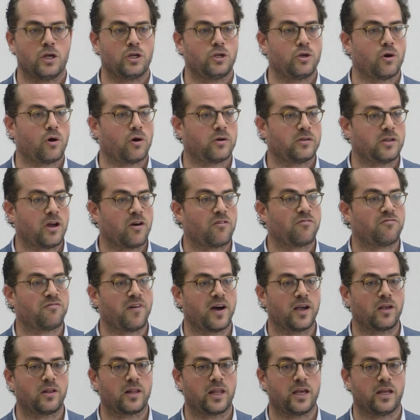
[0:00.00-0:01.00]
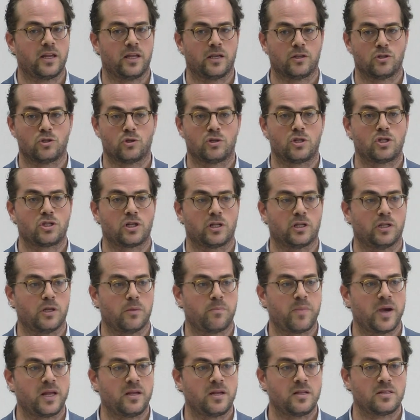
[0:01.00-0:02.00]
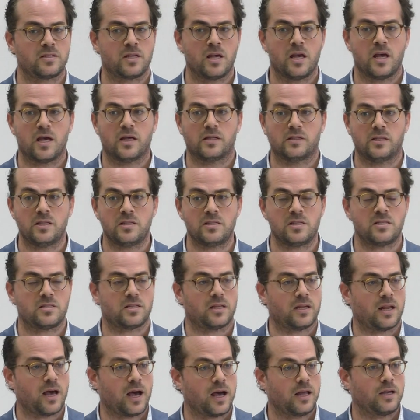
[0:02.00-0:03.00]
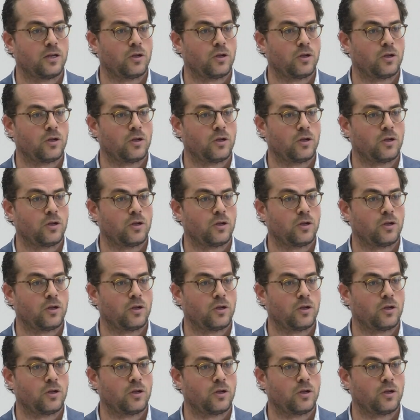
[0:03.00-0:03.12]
You are now violating judicial independence. This is an